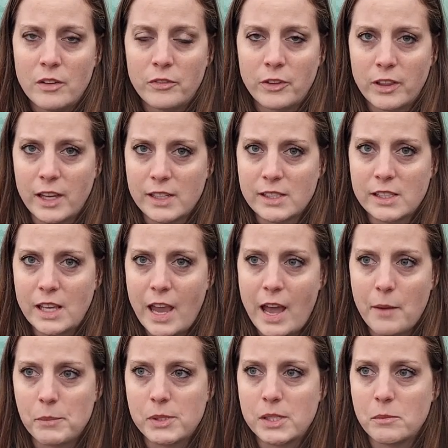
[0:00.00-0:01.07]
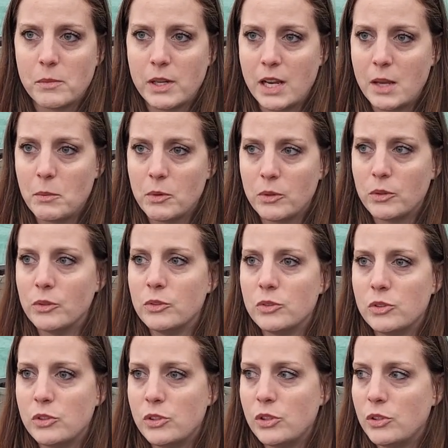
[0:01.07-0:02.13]
for less gaps and been able
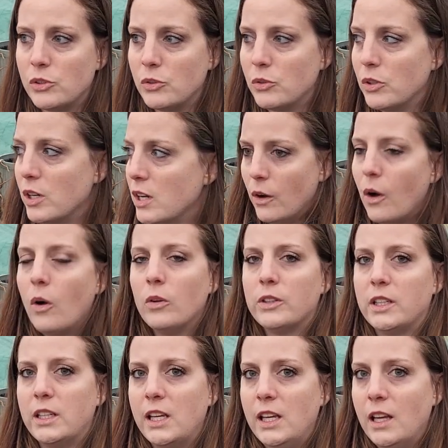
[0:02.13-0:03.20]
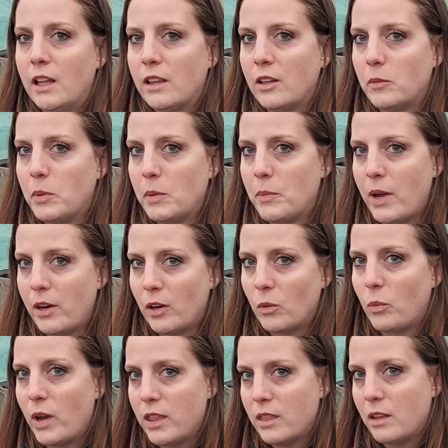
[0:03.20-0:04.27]
to hold and heat a little bit better.
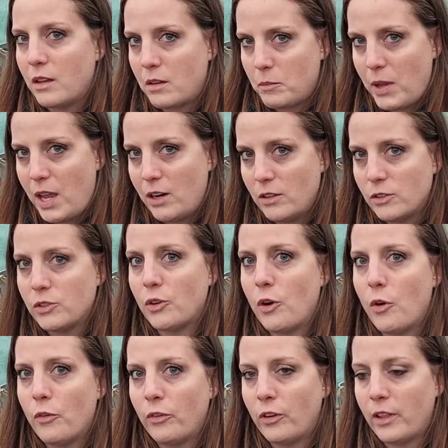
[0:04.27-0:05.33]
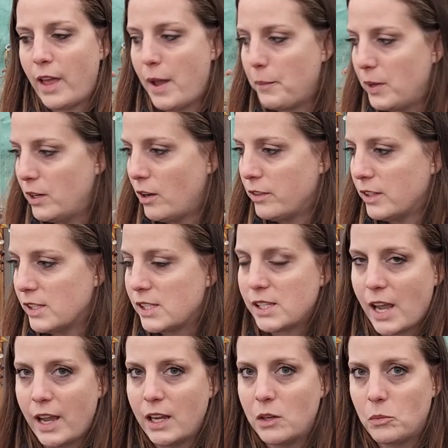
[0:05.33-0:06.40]
When the panels are overlapping on the
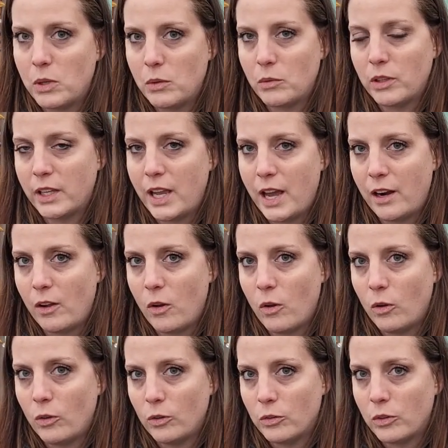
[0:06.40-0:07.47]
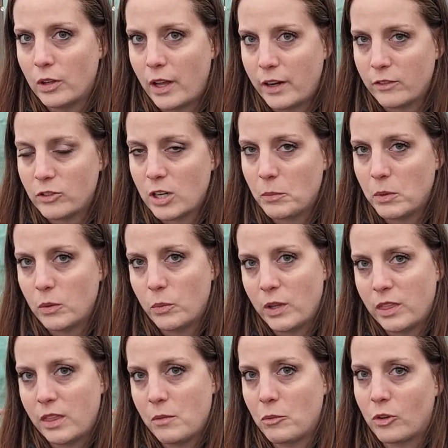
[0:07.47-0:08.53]
side, we really had a whole lot of trouble
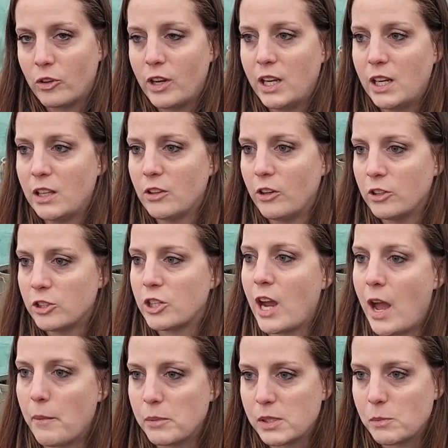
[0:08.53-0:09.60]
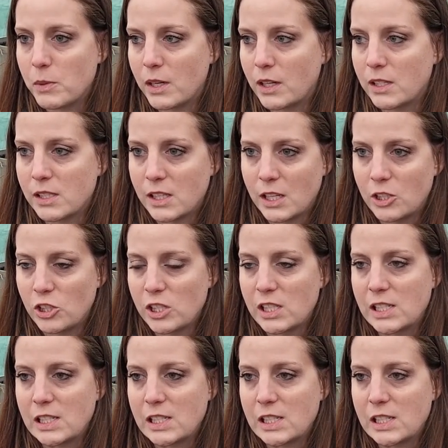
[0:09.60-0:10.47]
with them creating large gaps because they just